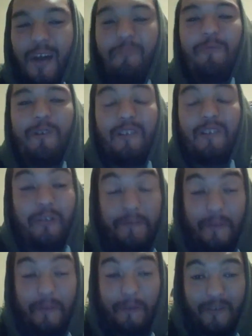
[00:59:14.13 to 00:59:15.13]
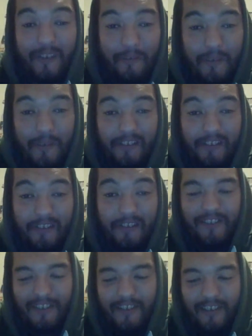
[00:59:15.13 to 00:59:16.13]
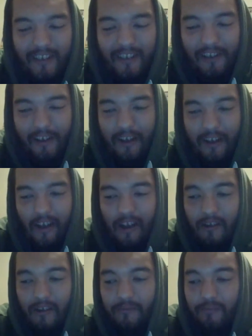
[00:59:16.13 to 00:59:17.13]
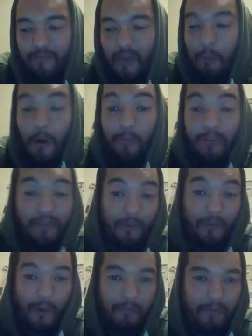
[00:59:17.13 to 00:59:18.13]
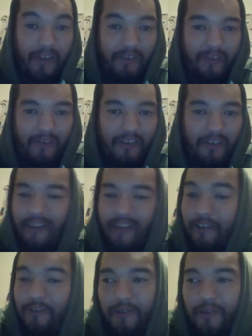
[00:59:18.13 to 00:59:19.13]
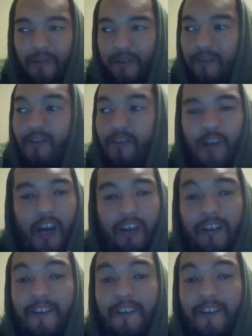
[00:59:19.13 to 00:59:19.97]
really looking forward to that match. I'm hoping it's a great match. Naito and Okada.